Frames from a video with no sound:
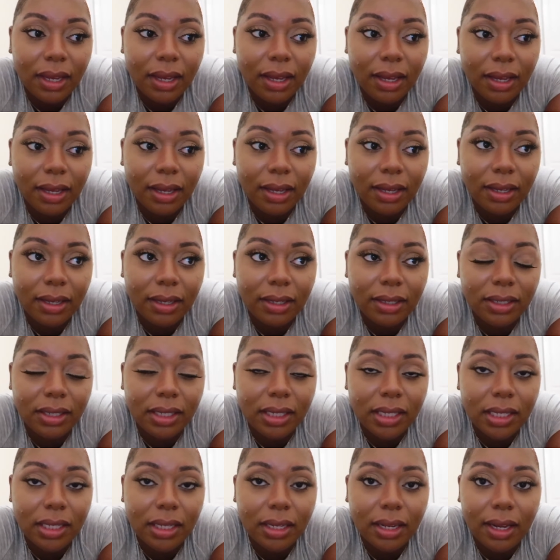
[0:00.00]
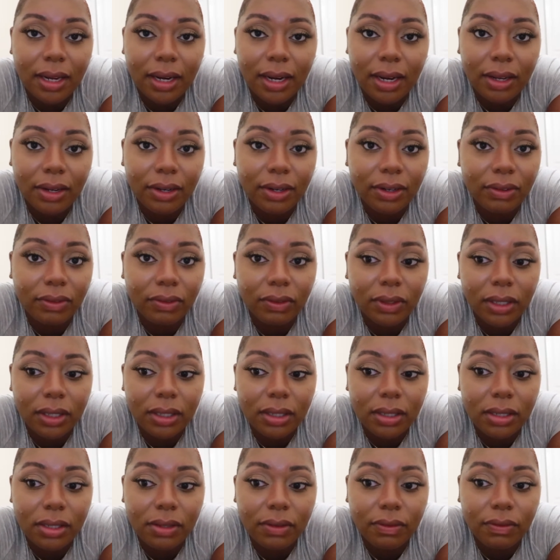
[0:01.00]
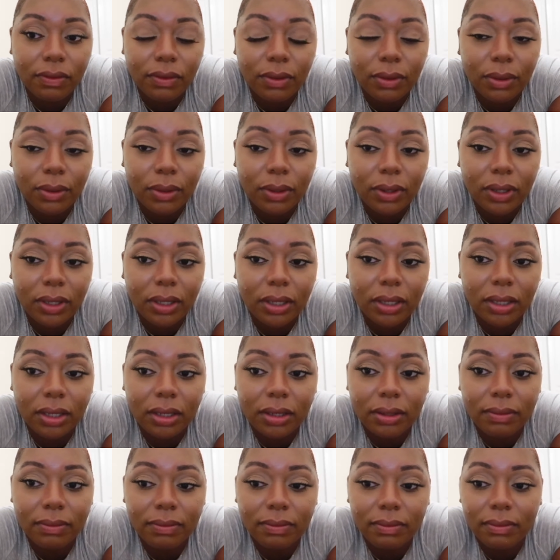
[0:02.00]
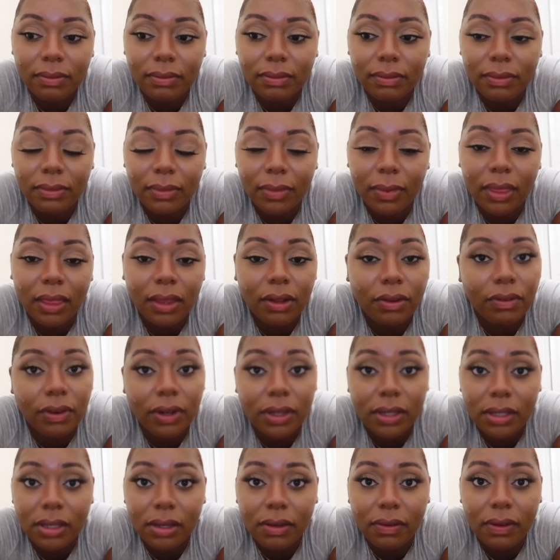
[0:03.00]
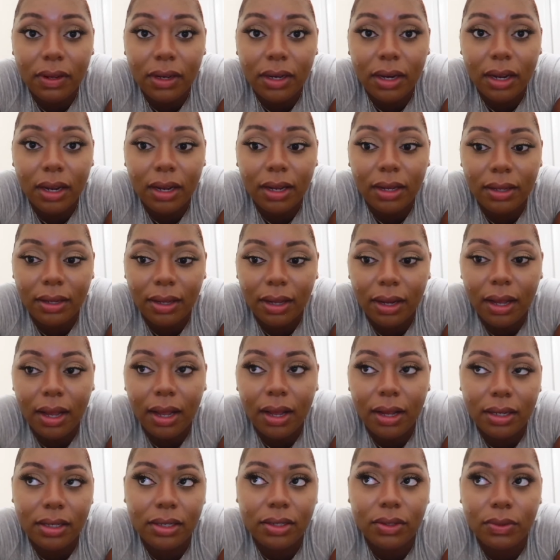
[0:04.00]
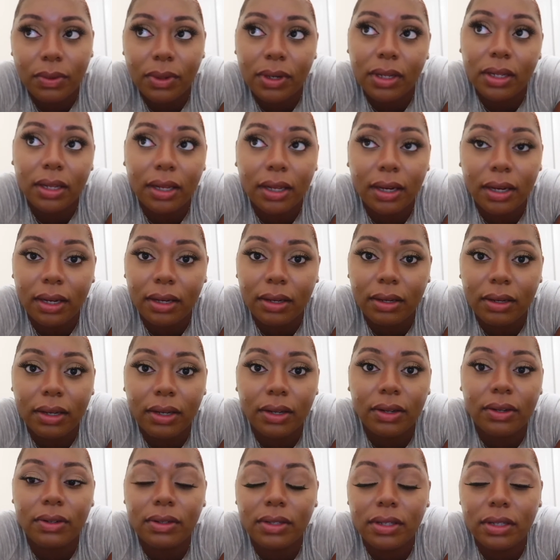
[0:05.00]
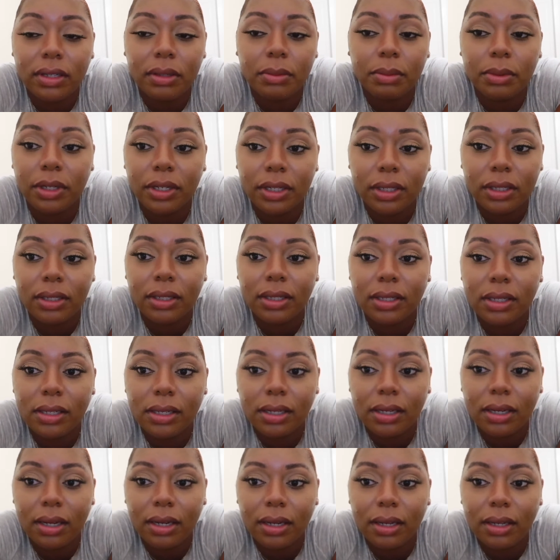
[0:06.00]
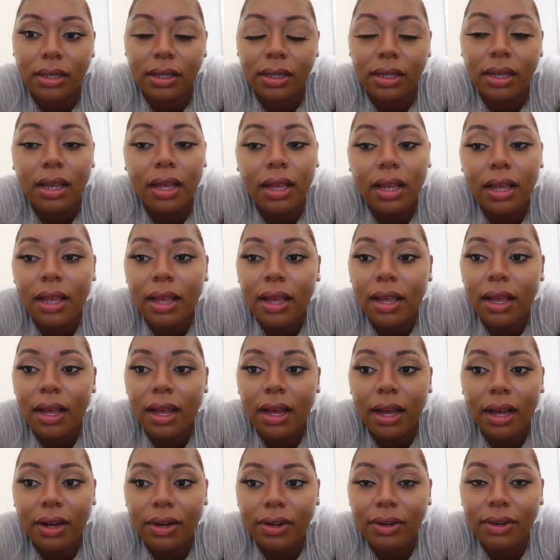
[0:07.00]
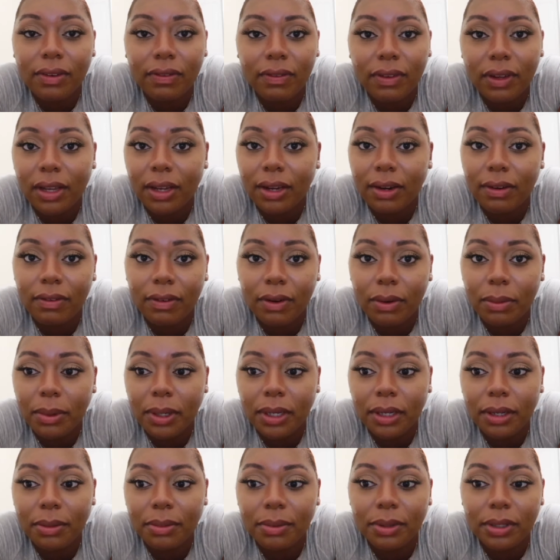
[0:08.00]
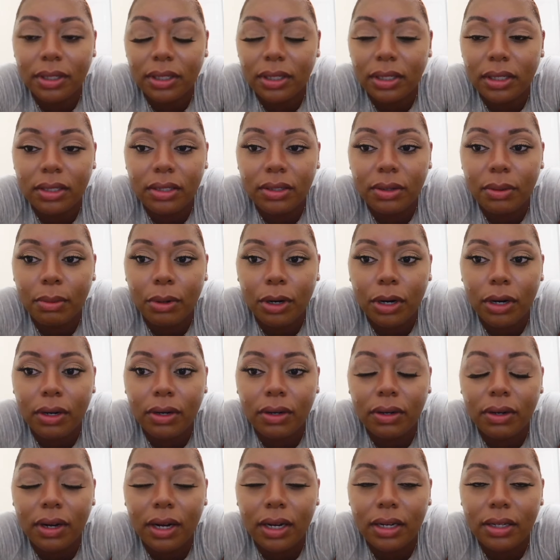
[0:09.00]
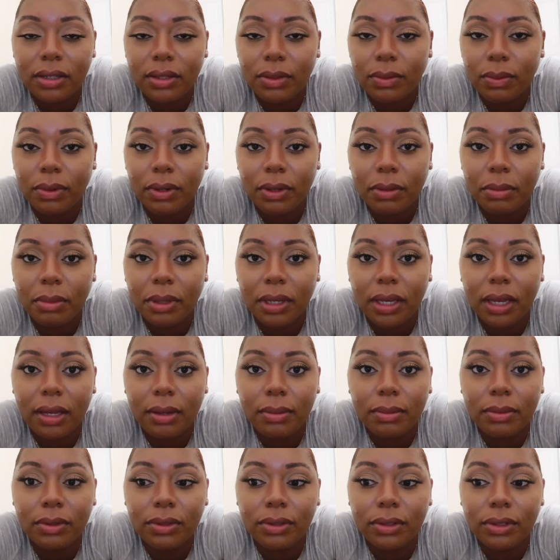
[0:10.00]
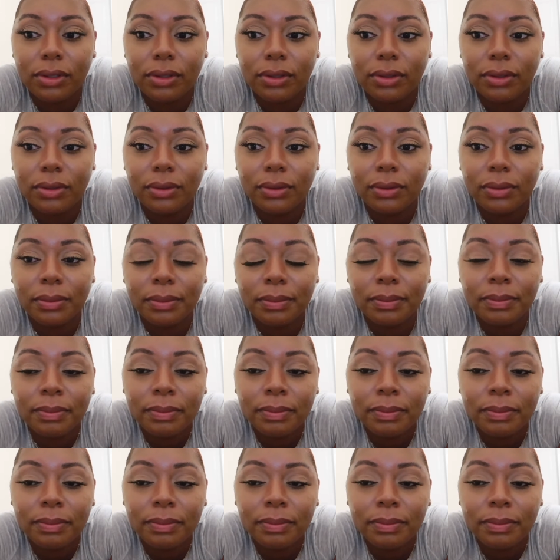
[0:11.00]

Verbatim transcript: and just lay down and rest for the rest of the day. Like I just wanna lay down and go to sleep early tonight. I don't even care if I wake up early tomorrow. I just wanna be able to